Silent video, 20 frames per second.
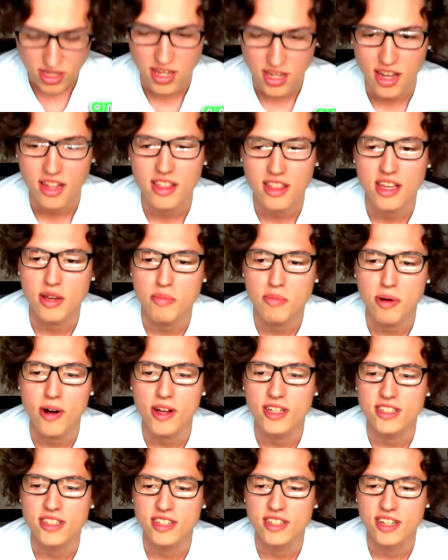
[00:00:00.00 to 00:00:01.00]
I think
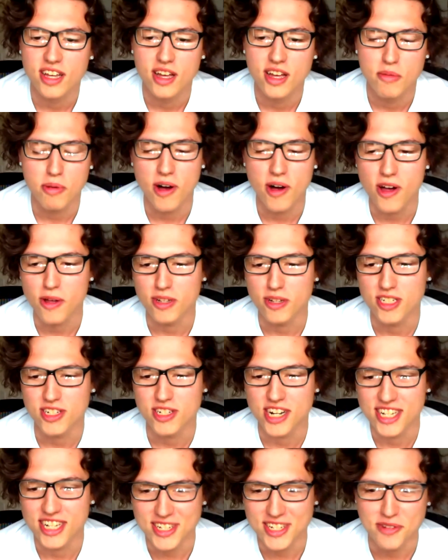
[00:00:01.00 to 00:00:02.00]
Paul
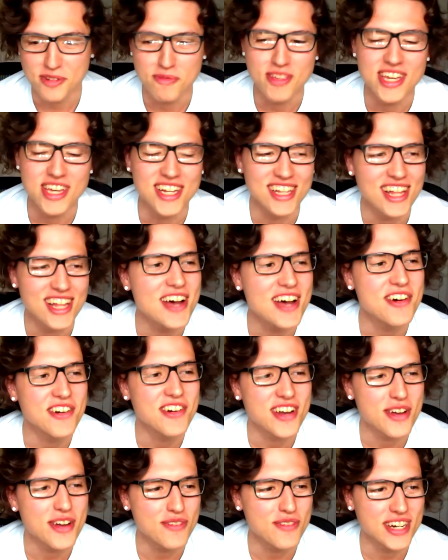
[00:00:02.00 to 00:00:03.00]
stressed to me a lot when
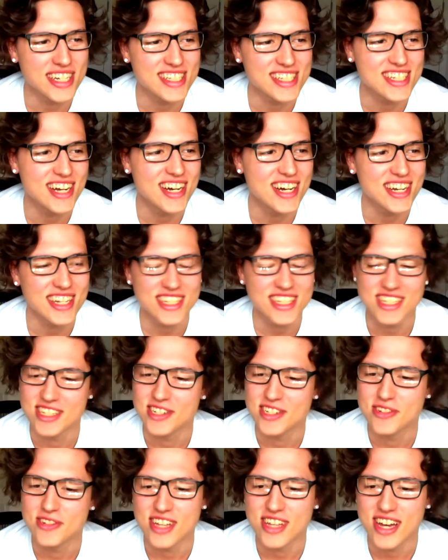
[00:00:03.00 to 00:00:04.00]
I first started to
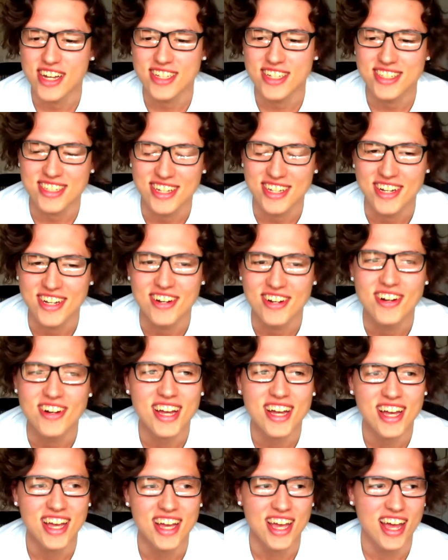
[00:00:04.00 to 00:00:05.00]
do that. So,
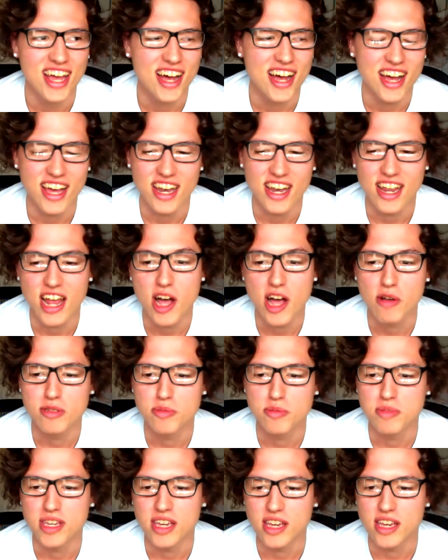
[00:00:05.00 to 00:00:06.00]
and it helped
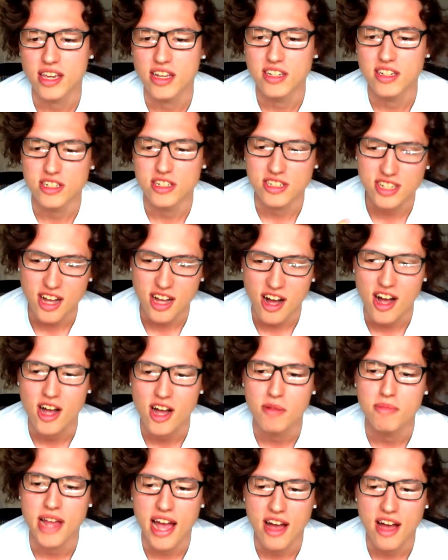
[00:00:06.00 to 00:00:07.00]
me just
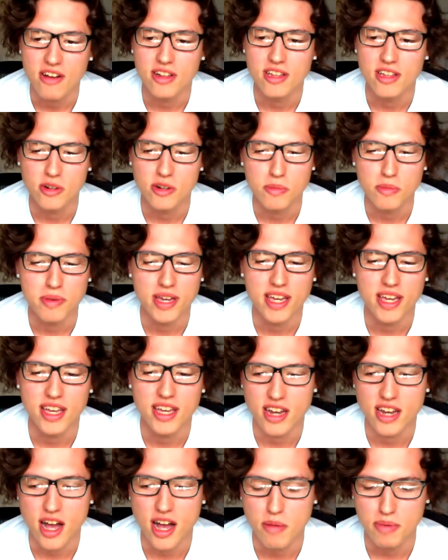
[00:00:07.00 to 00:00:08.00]
calm down a little bit and
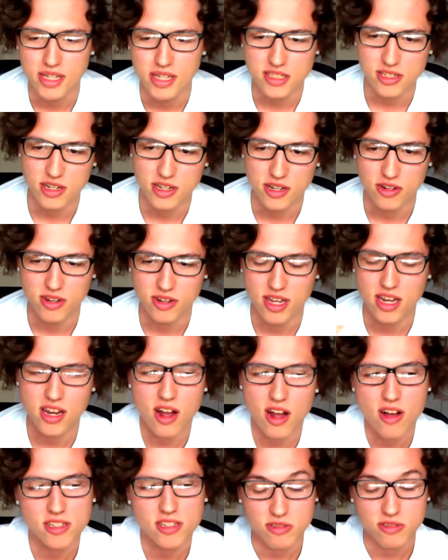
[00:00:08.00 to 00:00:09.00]
not be so. And it
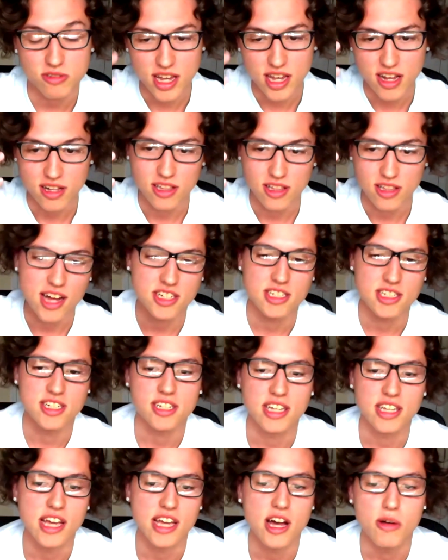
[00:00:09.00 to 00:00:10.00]
also
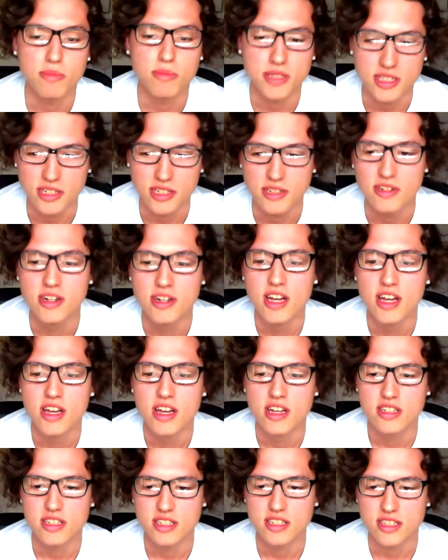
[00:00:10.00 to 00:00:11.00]
psychologically helps you
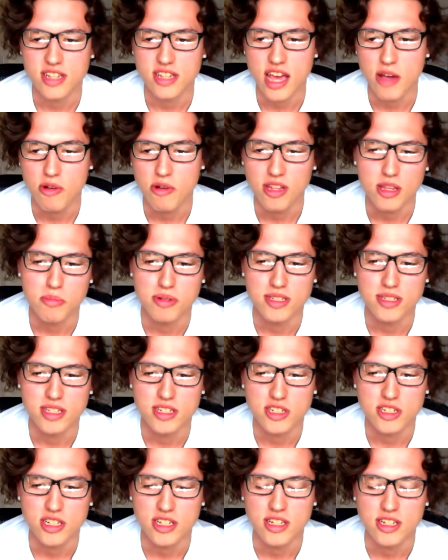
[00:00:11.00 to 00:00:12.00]
to stay with a
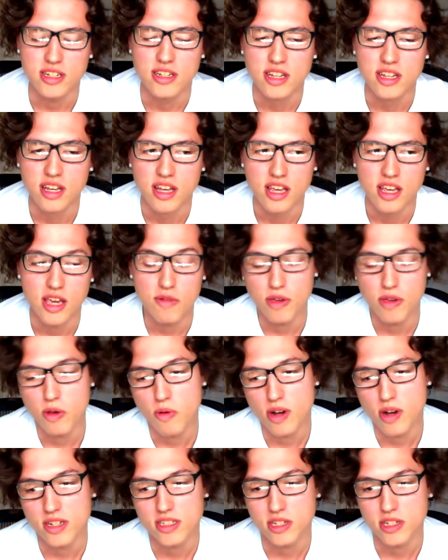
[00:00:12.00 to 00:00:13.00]
position. If you
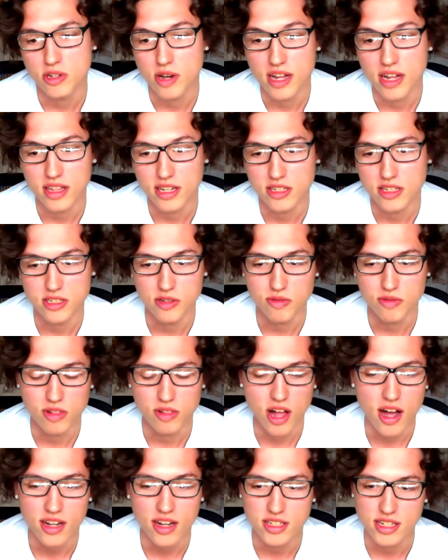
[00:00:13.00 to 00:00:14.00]
want to, at least you've
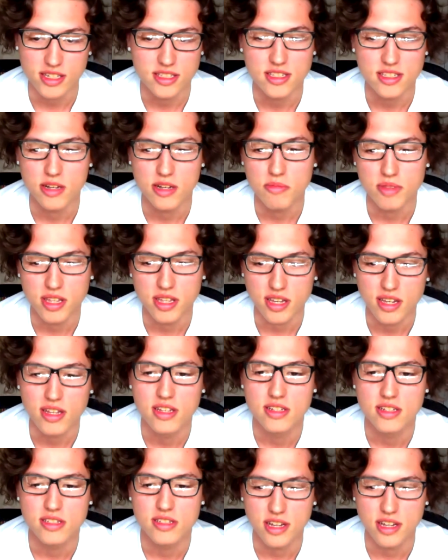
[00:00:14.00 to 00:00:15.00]
locked in something.
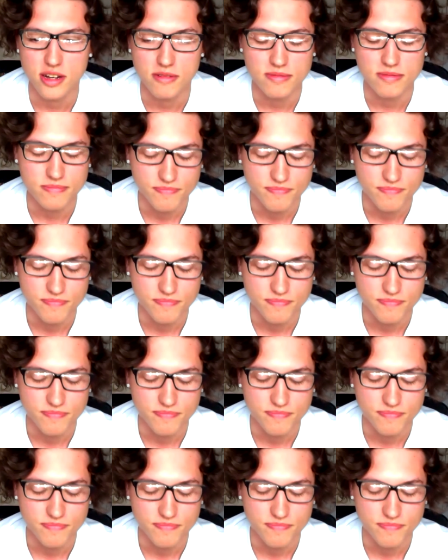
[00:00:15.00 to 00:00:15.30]
So.